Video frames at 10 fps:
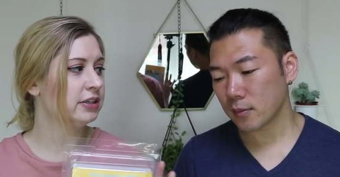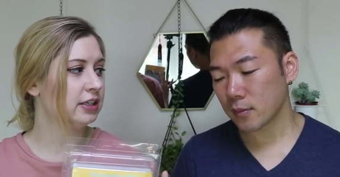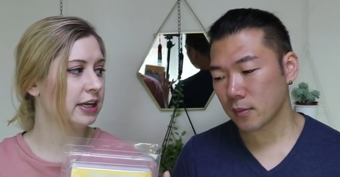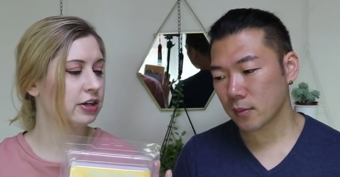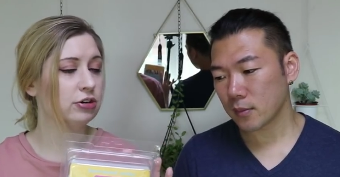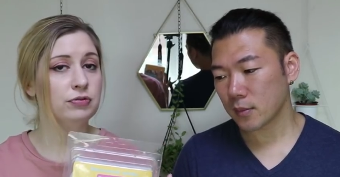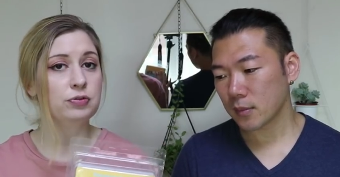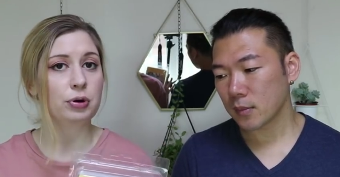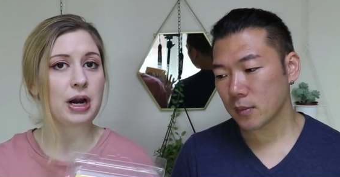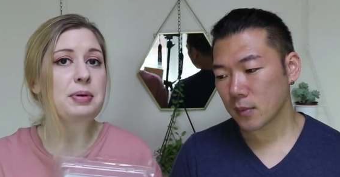Speaker 1: like your
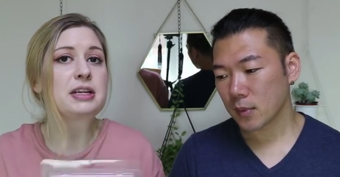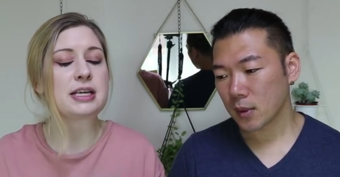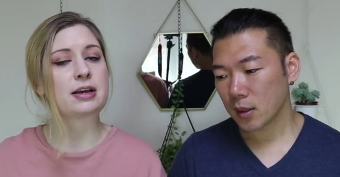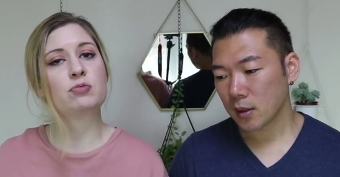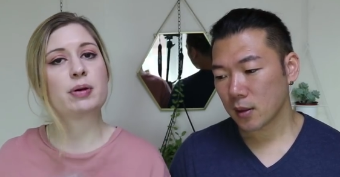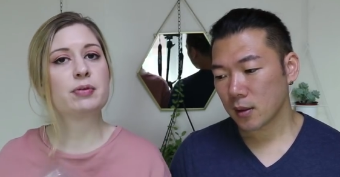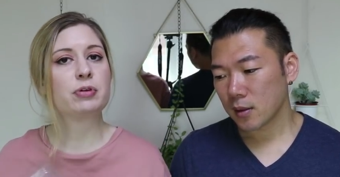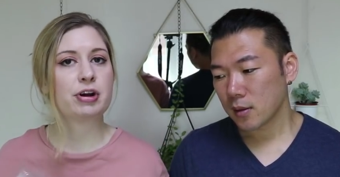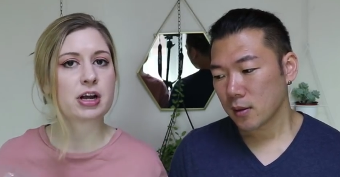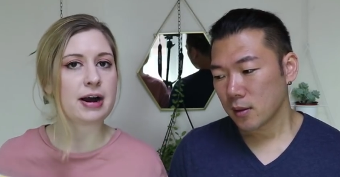foot. I mean, it's like women
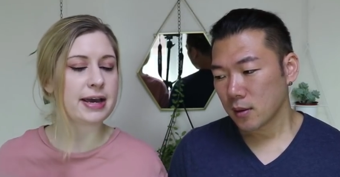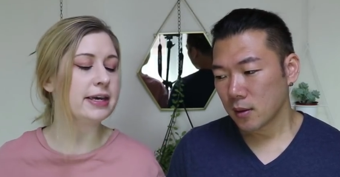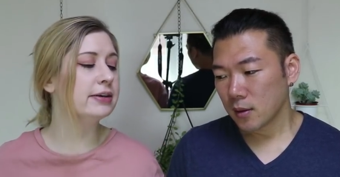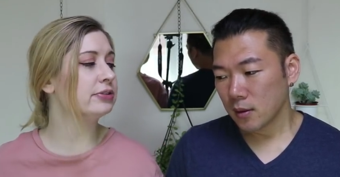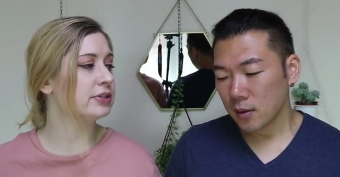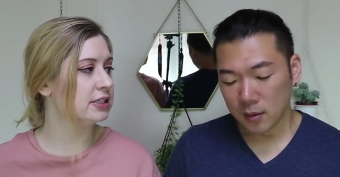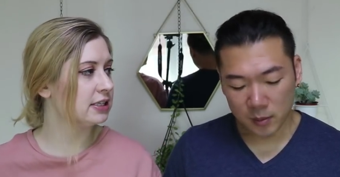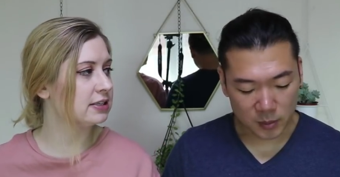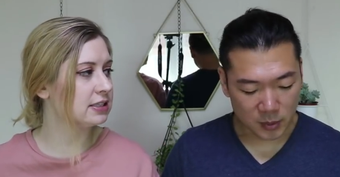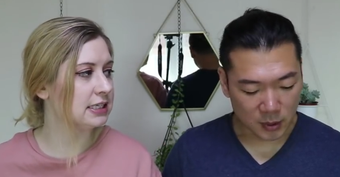wearing high heels, it does